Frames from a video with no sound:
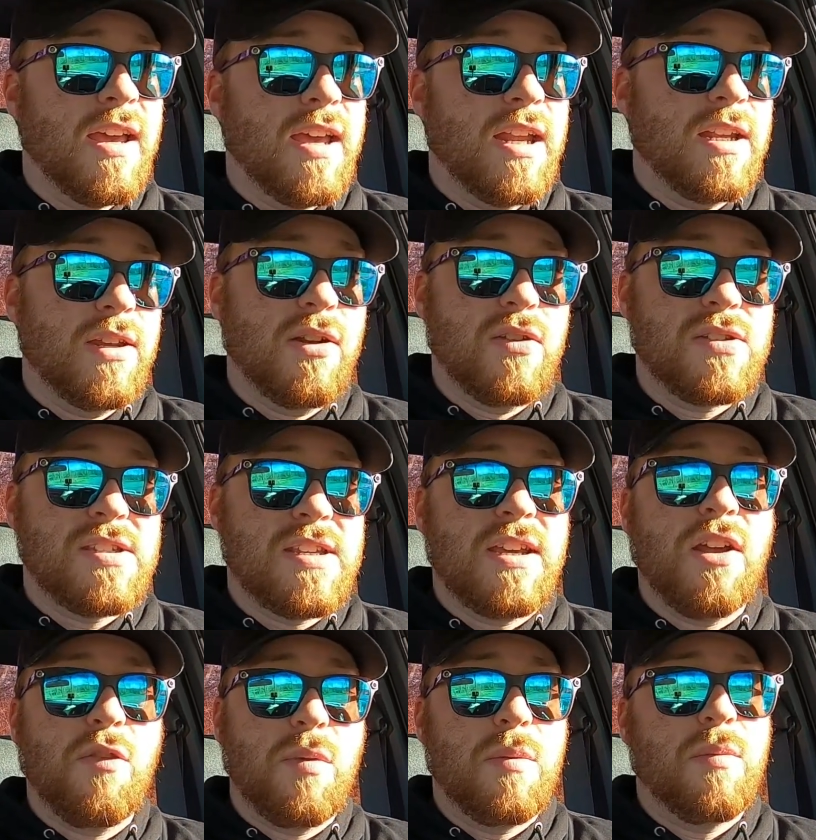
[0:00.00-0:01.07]
And
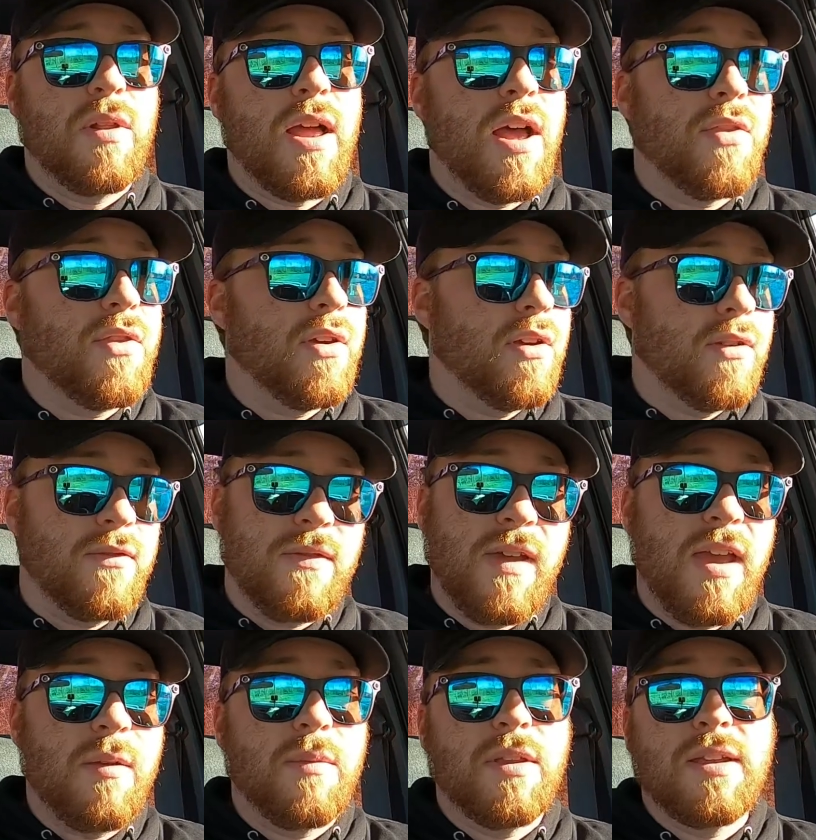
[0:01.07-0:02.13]
seeing other people out there and
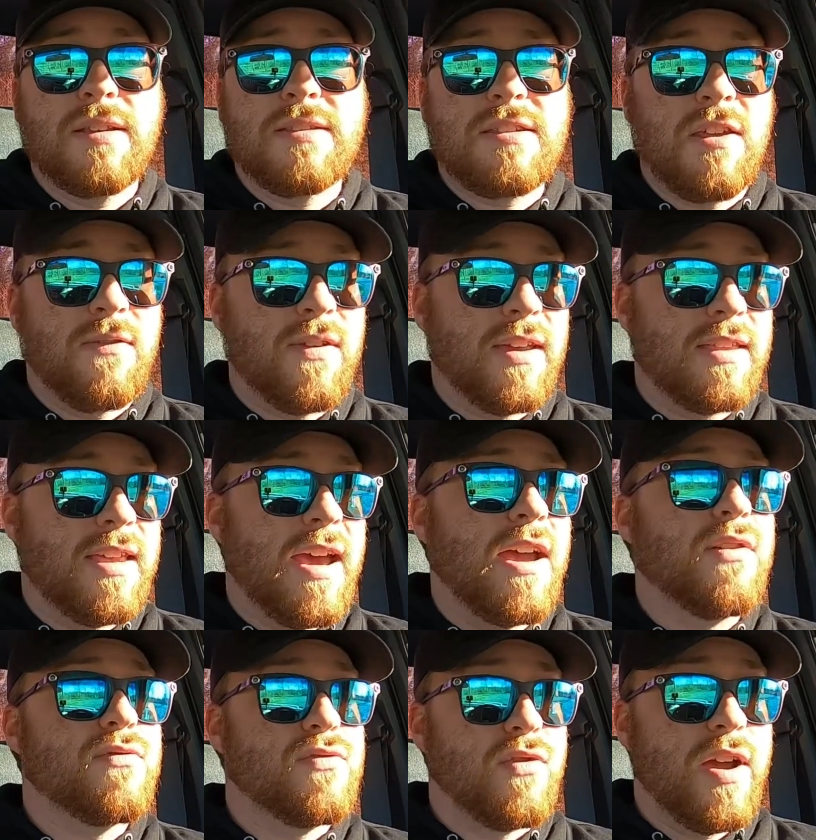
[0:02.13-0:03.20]
family and stuff like
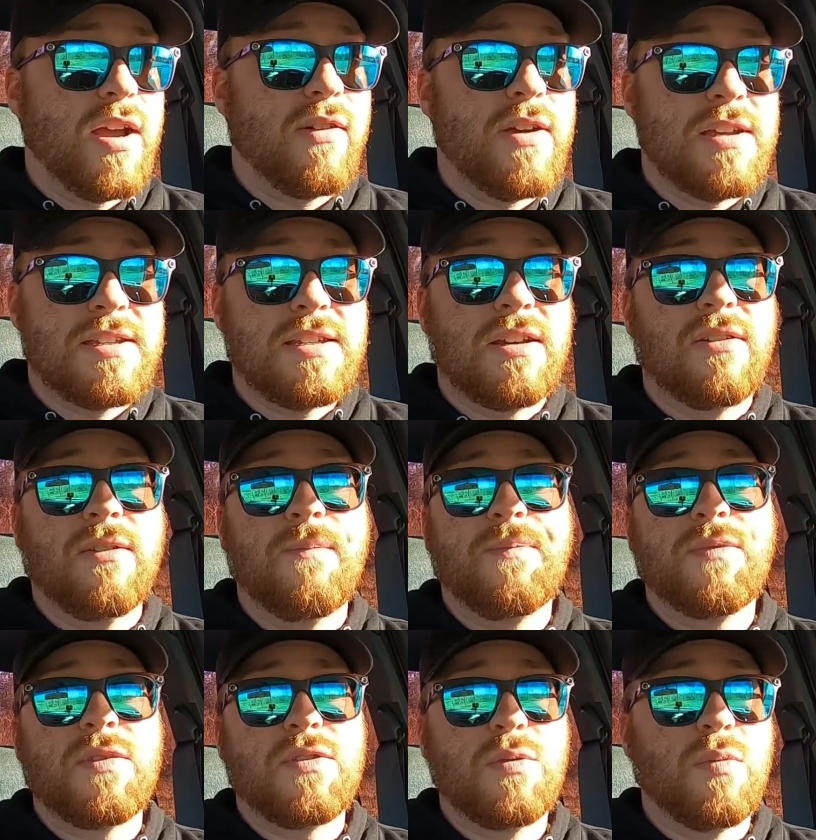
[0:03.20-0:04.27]
that drag racing
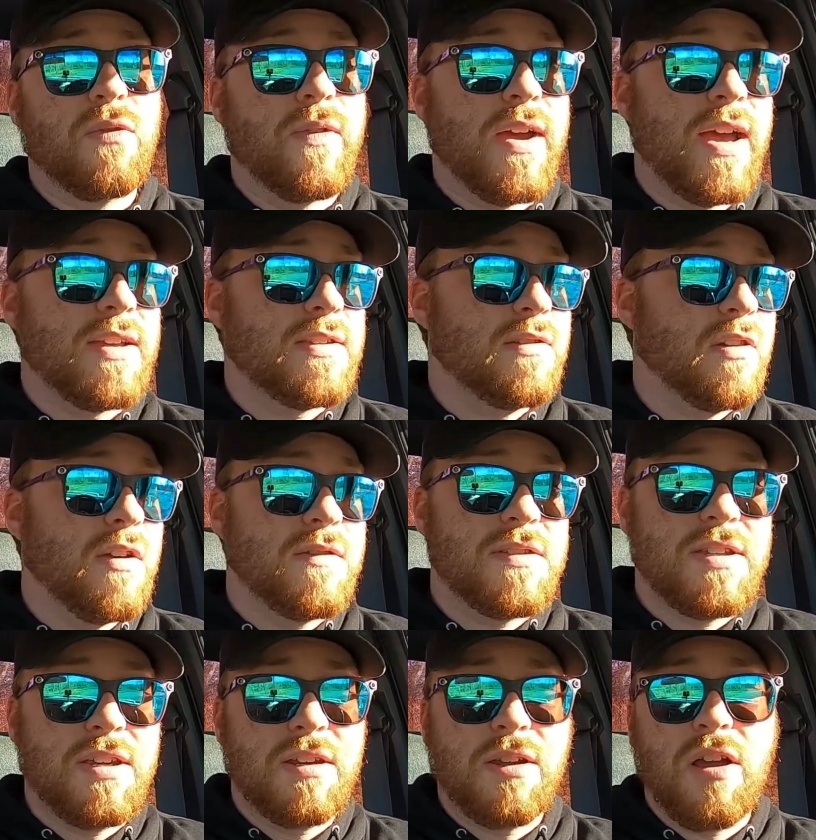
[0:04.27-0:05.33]
super fast. I've
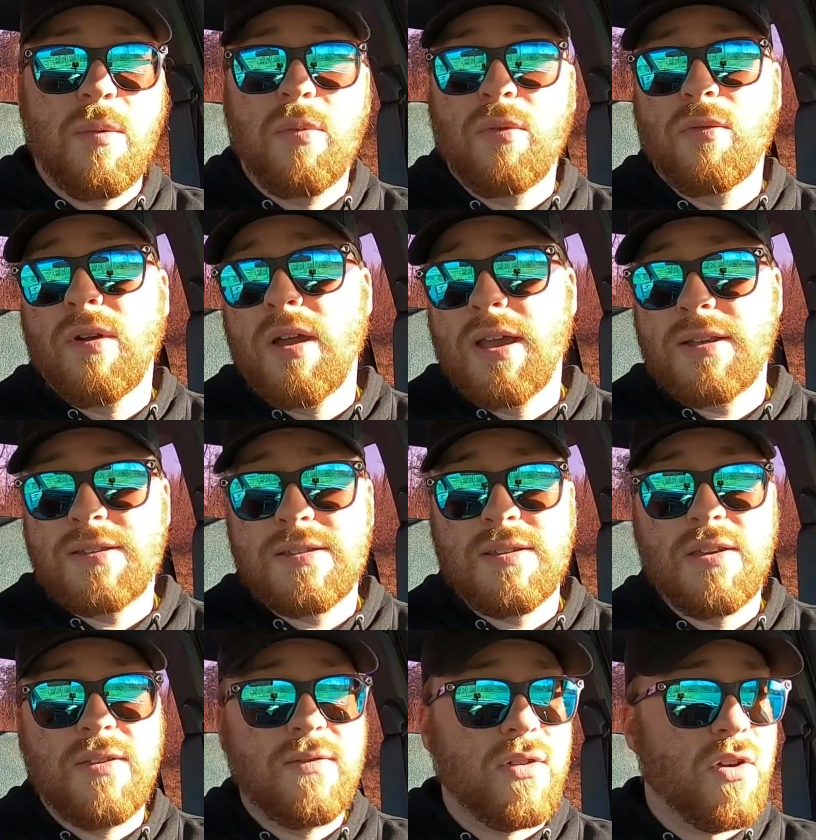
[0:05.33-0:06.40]
seen a couple wrecks
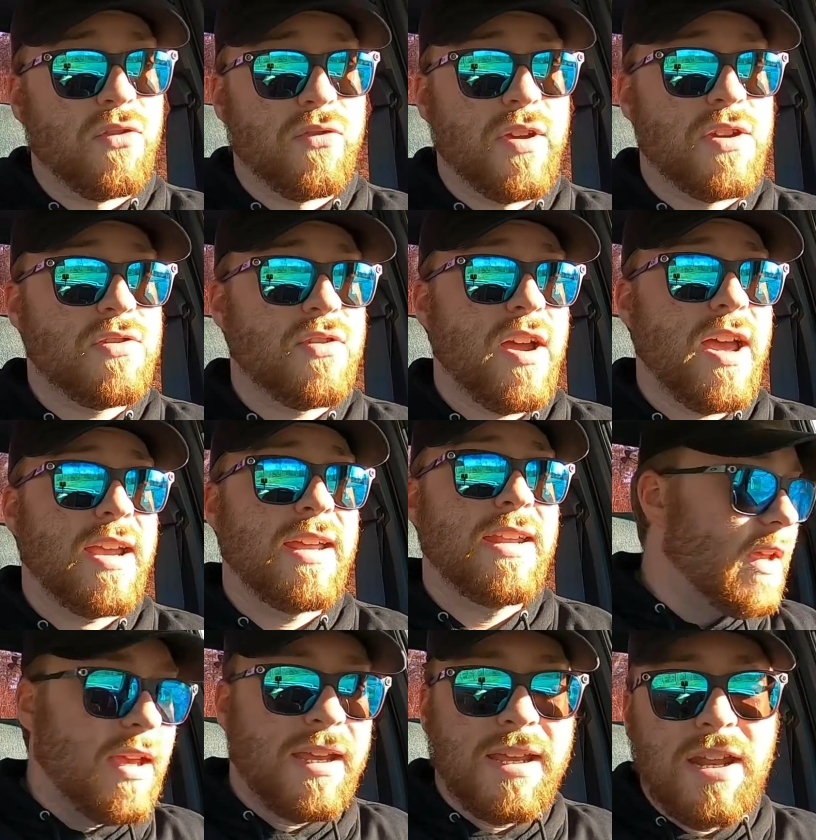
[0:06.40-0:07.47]
even on the racetrack.
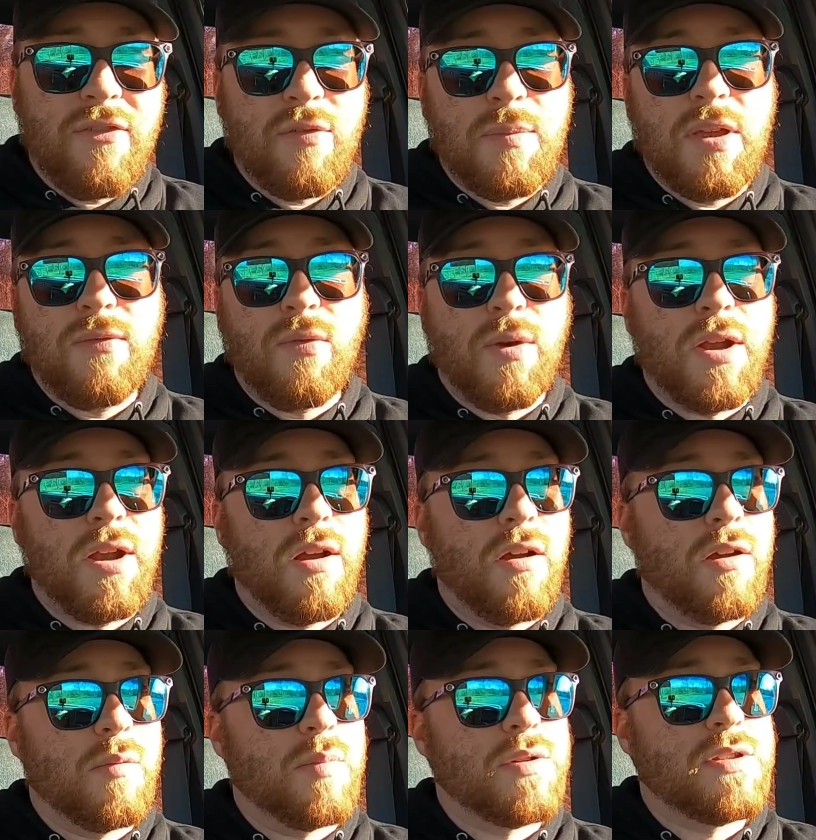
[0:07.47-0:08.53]
It can never be avoided
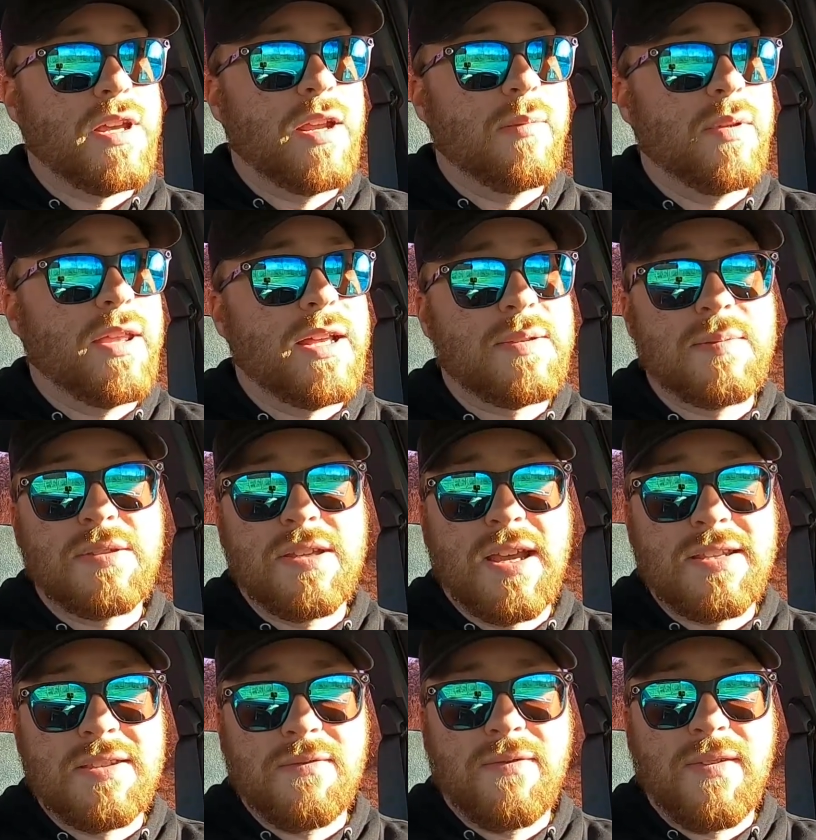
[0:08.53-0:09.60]
100%, but that's besides the